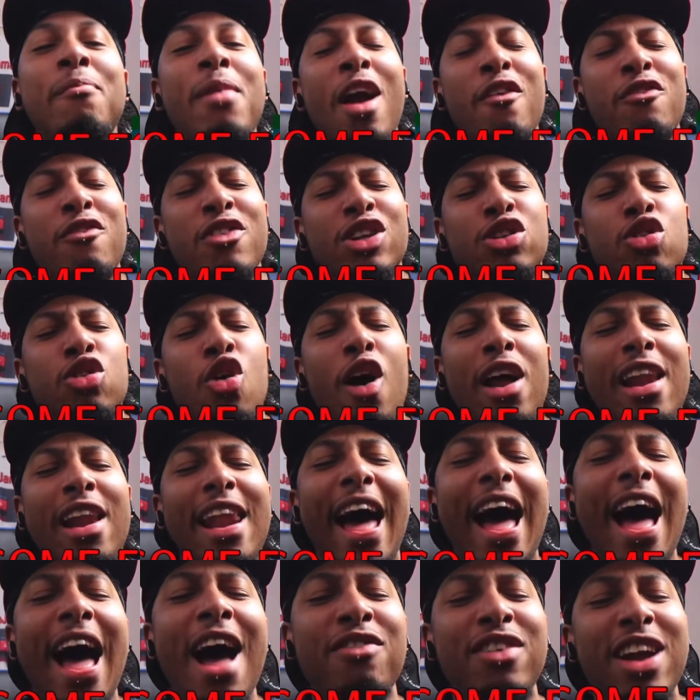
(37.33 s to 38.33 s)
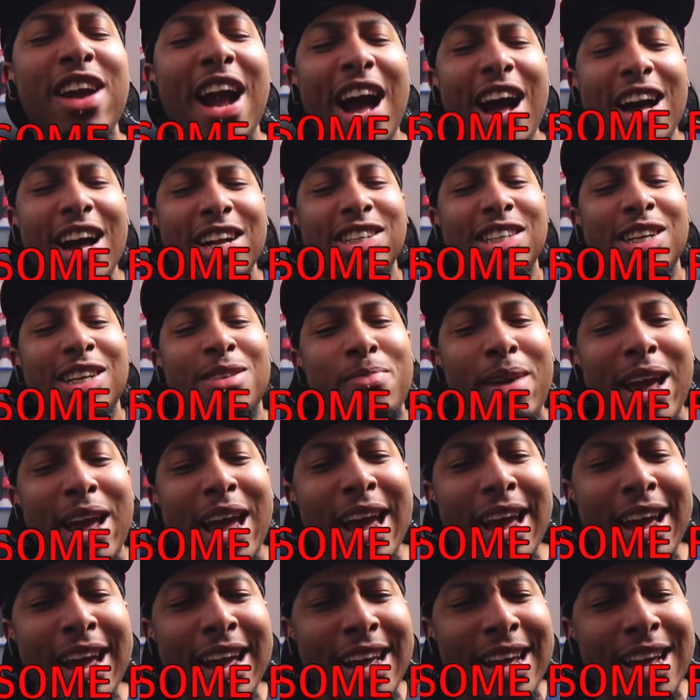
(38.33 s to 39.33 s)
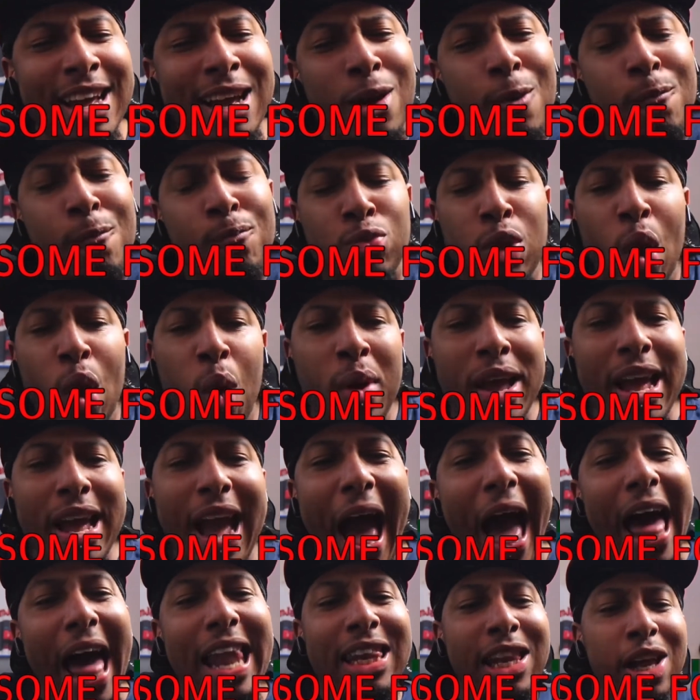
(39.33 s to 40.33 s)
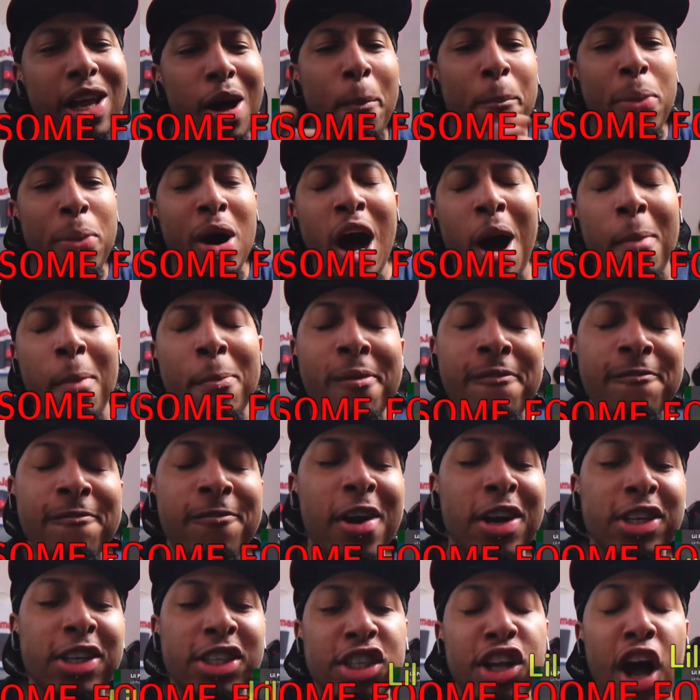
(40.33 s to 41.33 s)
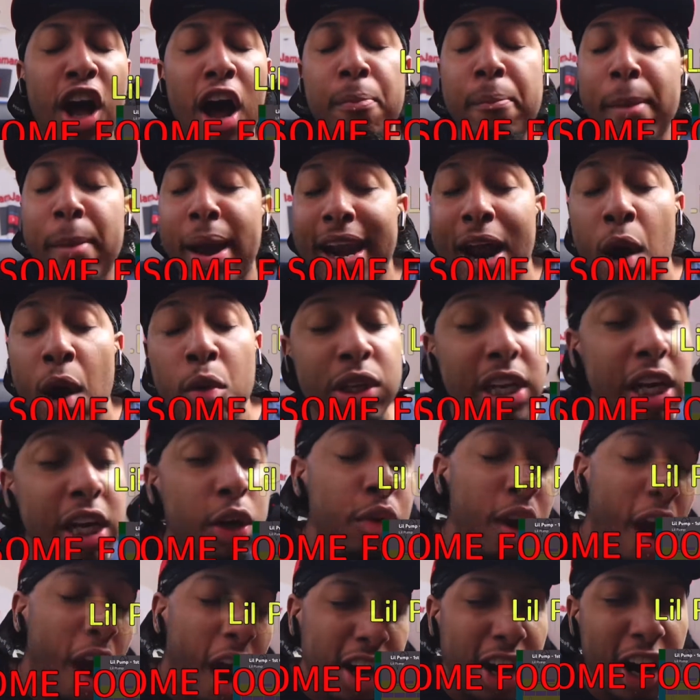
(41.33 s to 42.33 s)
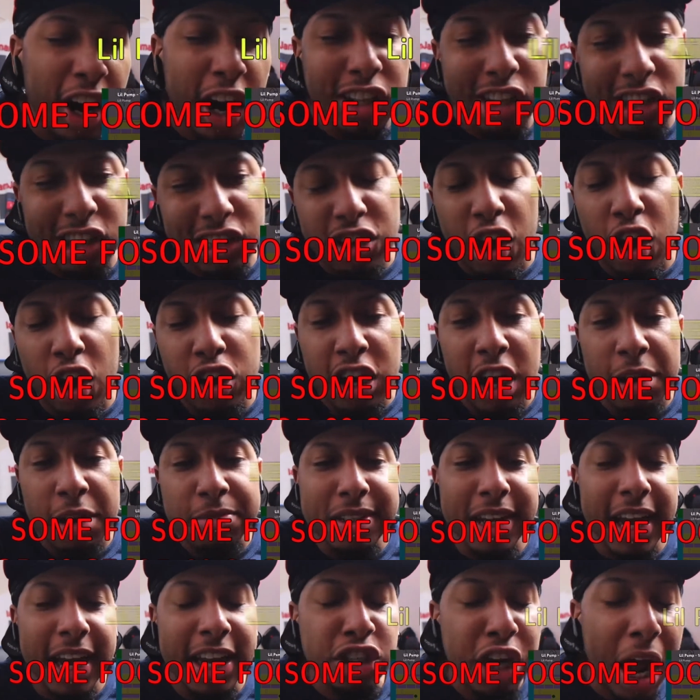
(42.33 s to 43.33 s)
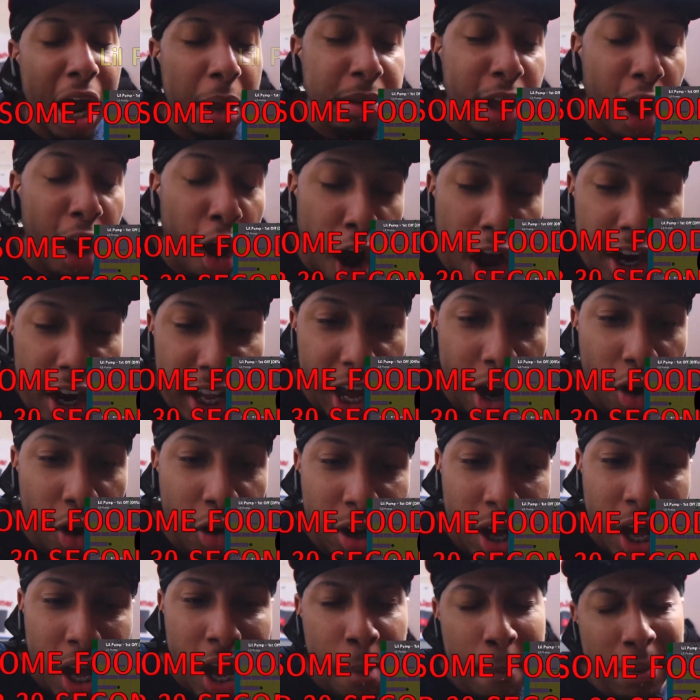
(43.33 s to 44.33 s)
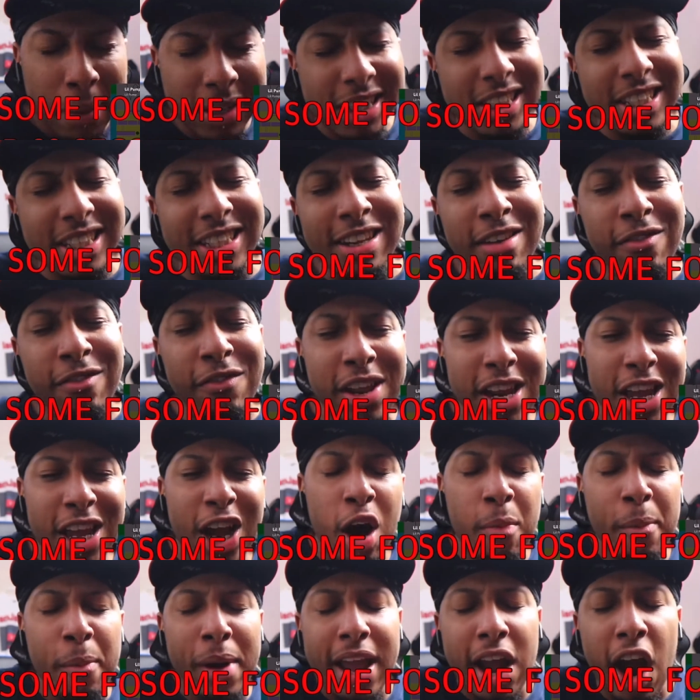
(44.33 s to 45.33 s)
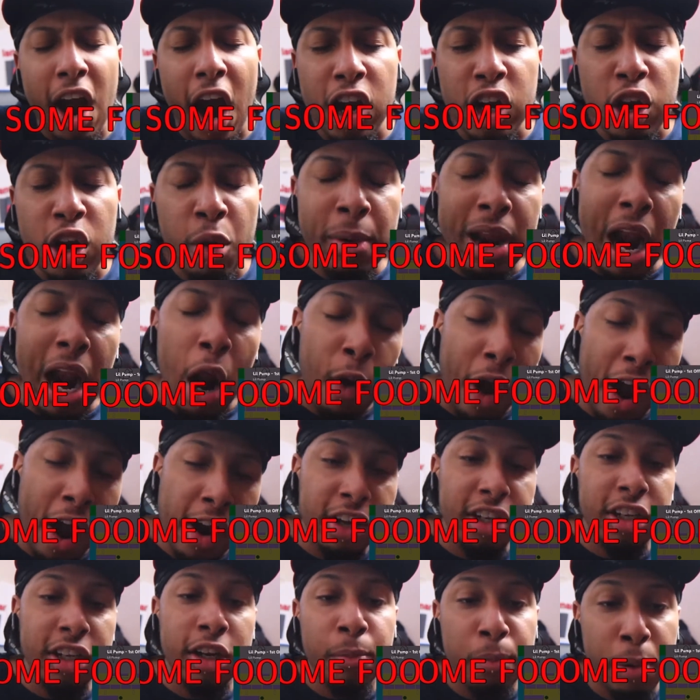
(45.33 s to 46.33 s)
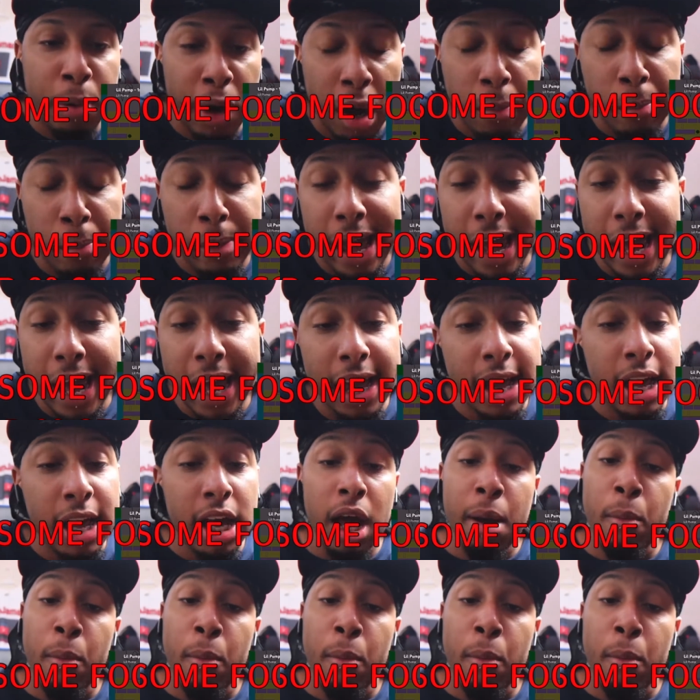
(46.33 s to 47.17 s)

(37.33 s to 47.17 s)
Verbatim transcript: Man, for throw a live concert, man. We got a little Pump first off, man. I would look, we already heard the song, you know what I'm saying? Drop the audio, but this the video, man. Y'all already know, man. I rock a little Pump, man.